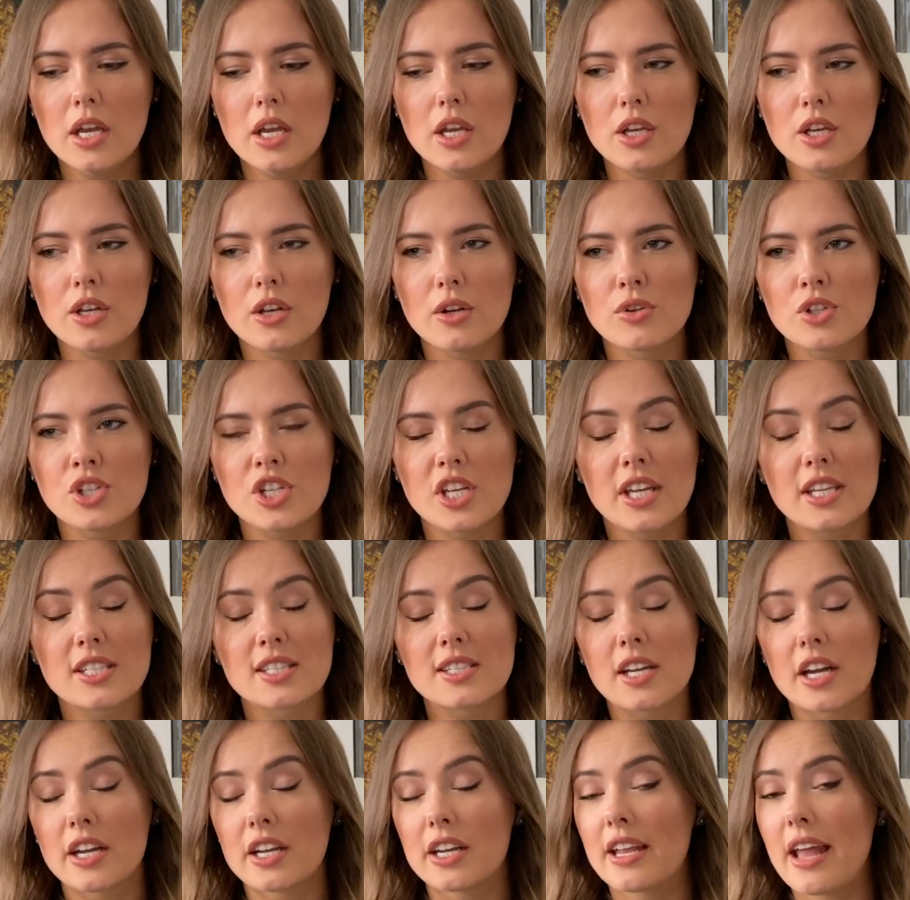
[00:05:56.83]
you know, she
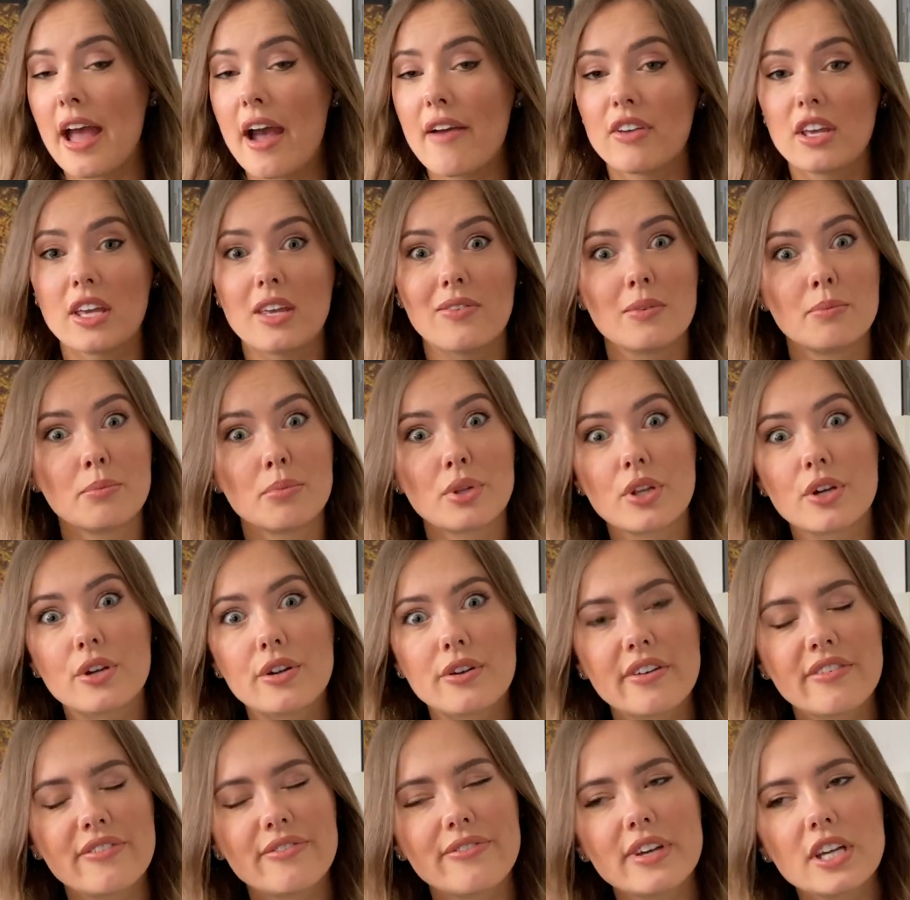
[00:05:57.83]
started having even
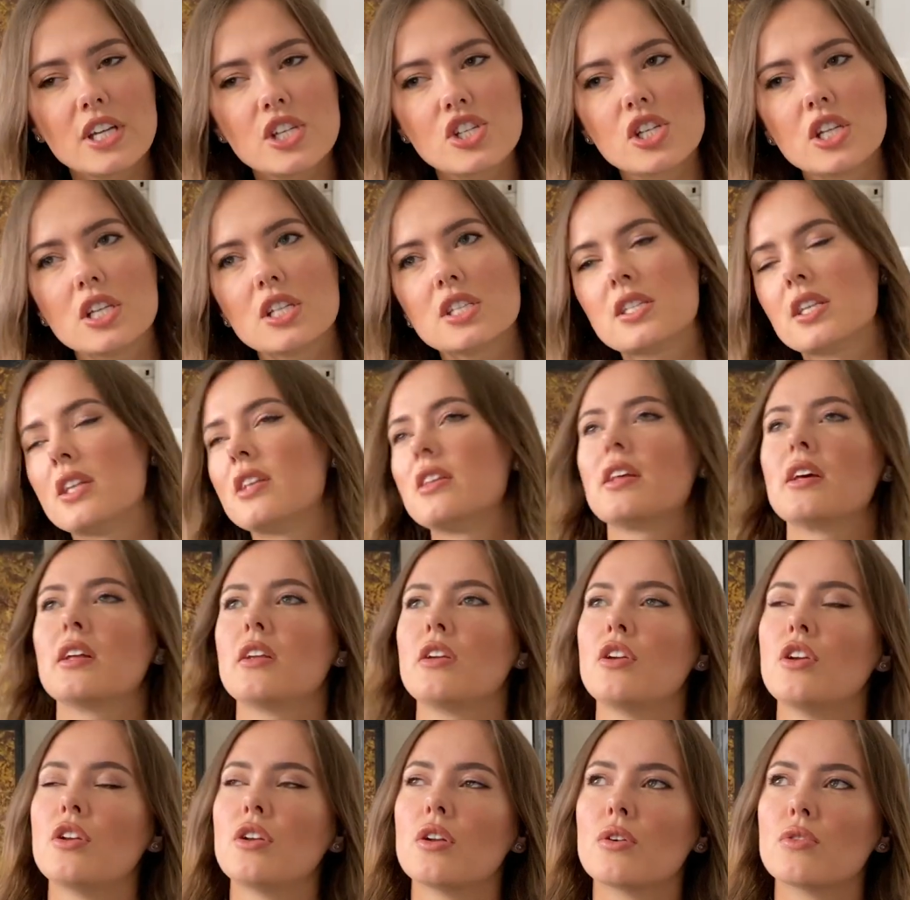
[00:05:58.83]
blurry visions, and
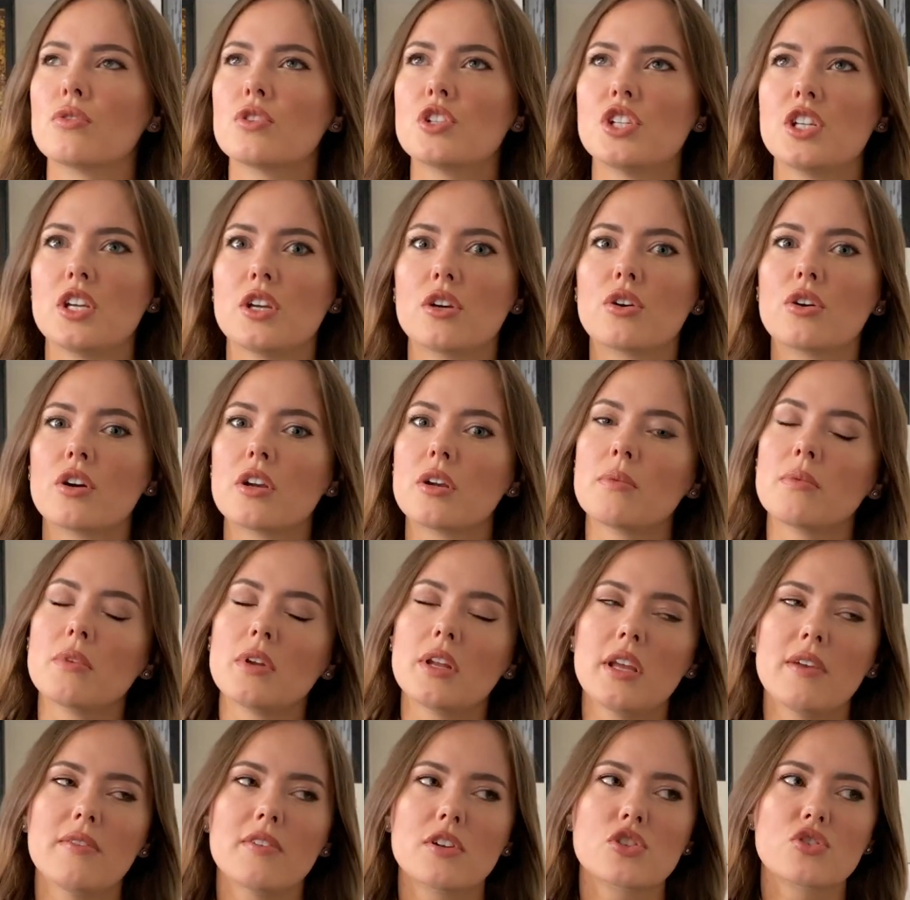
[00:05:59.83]
that, you know, she
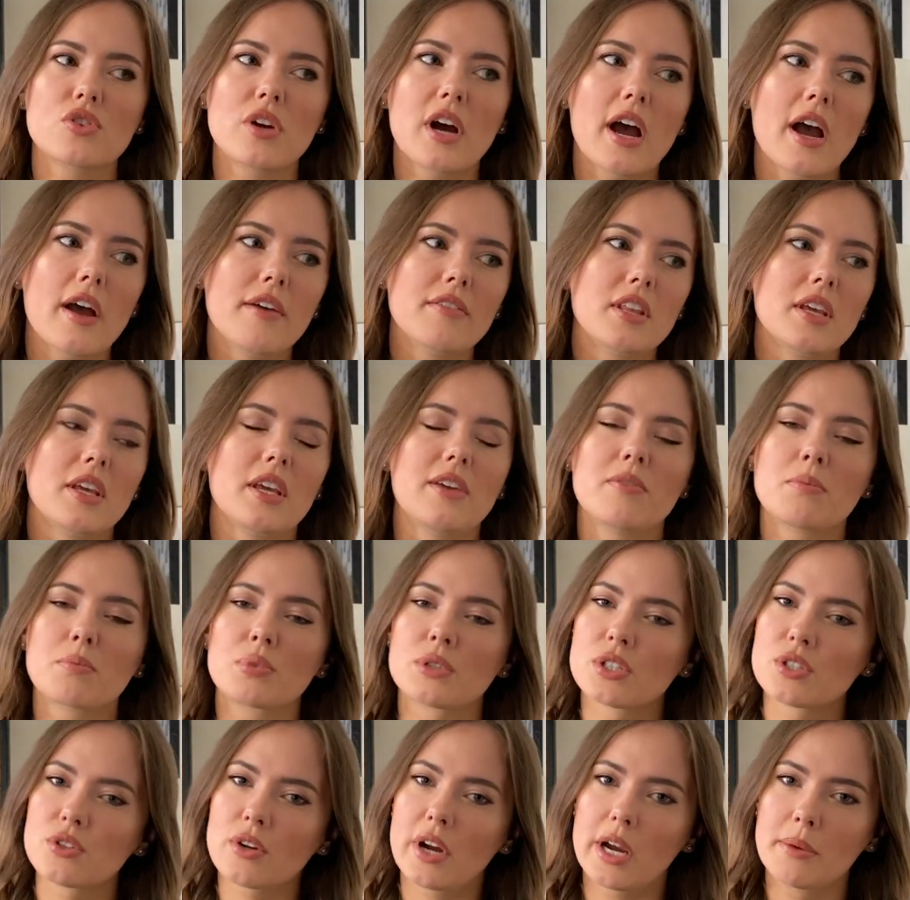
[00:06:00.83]
couldn't even drive. They even
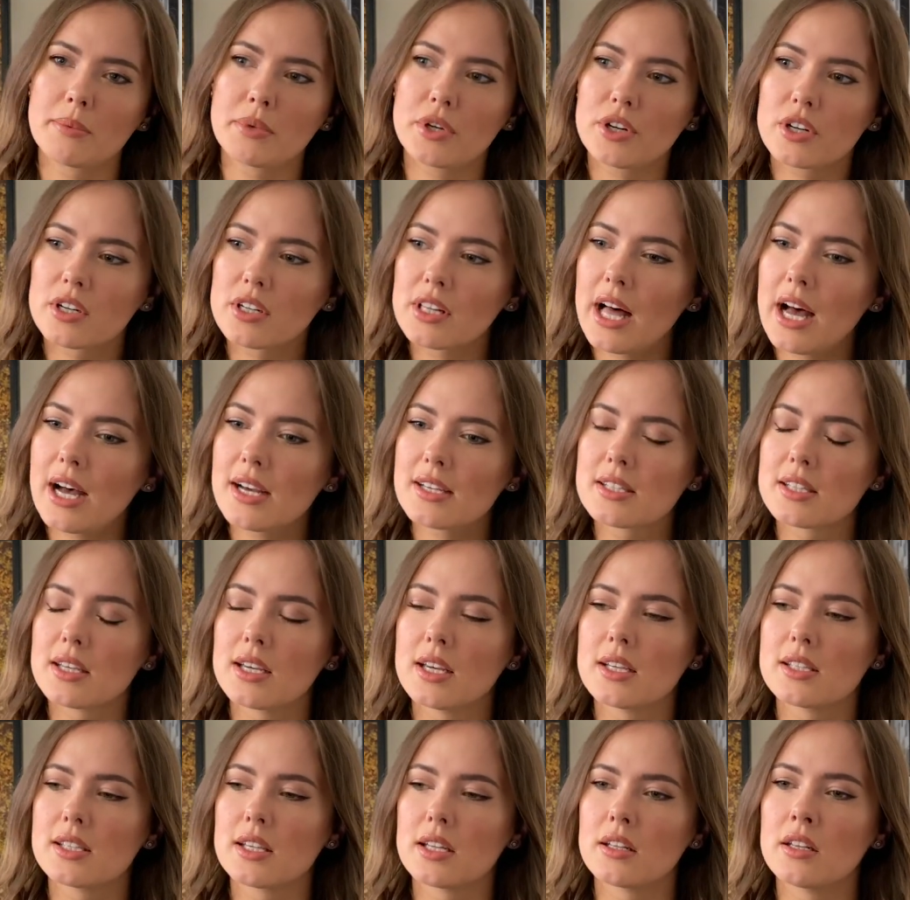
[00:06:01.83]
prescribed her
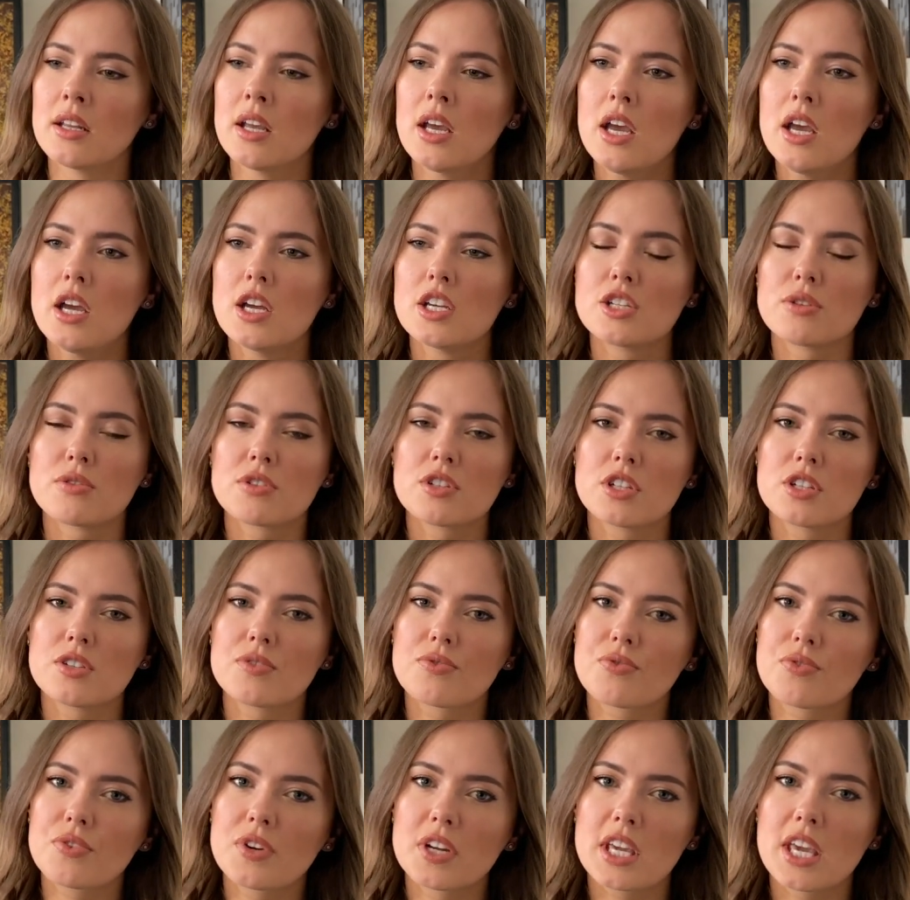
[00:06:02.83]
glasses, and she was
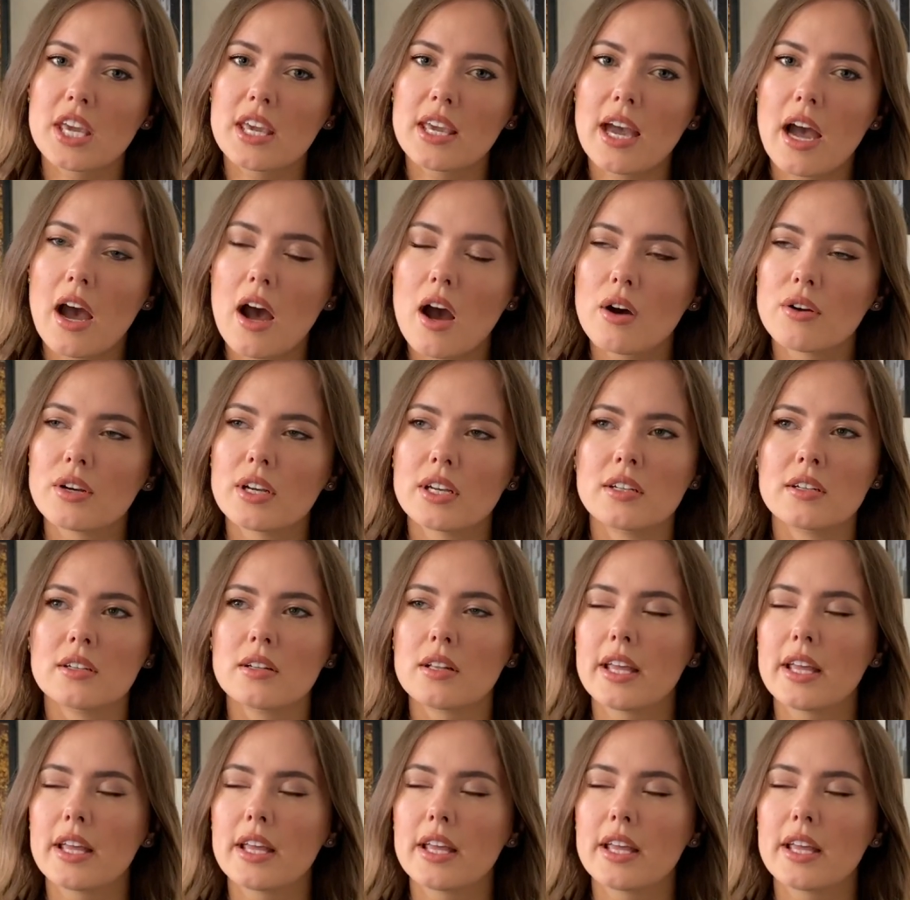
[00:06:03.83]
just freaking out. And